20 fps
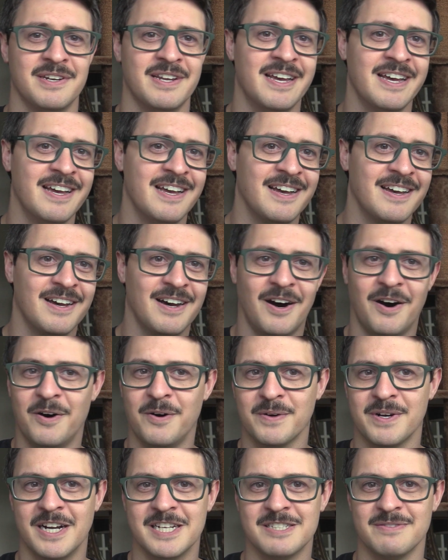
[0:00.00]
and
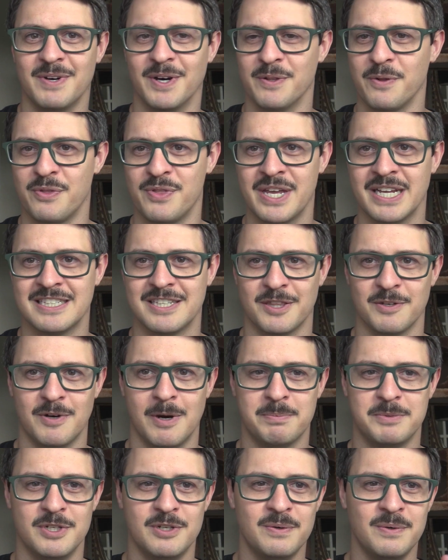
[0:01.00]
all kinds of other things that
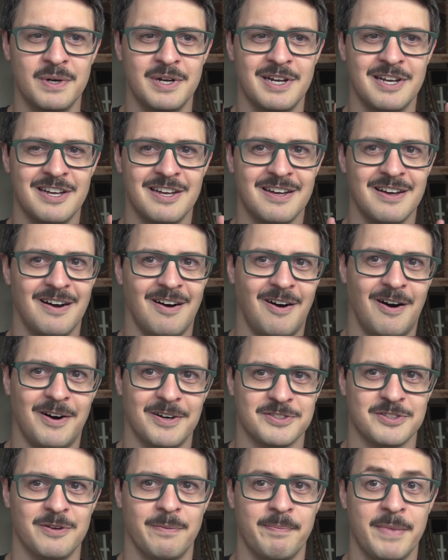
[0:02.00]
they're up to.
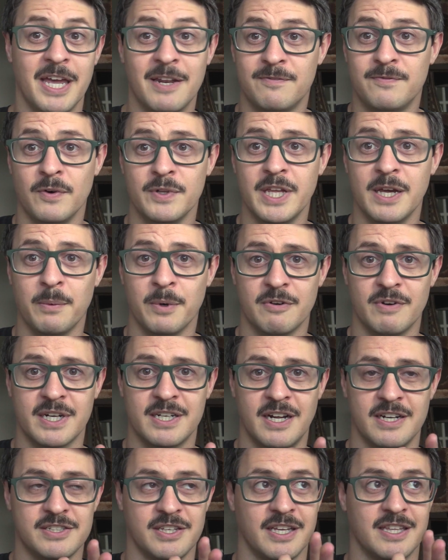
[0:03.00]
Awesome. And fully, I want to
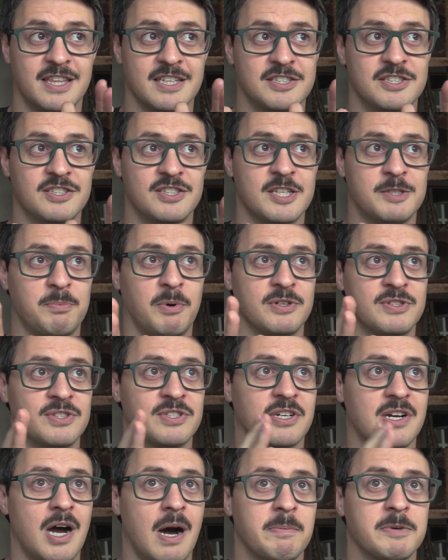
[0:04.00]
recognize, like, this is this
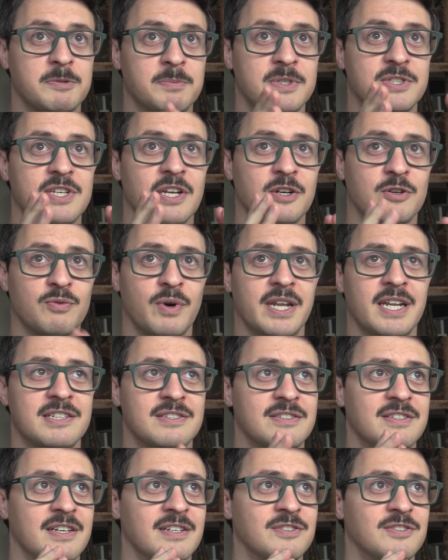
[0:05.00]
person's accomplishments and
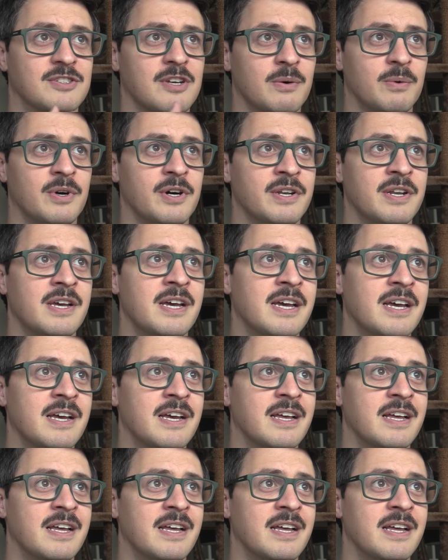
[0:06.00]
credits and so on.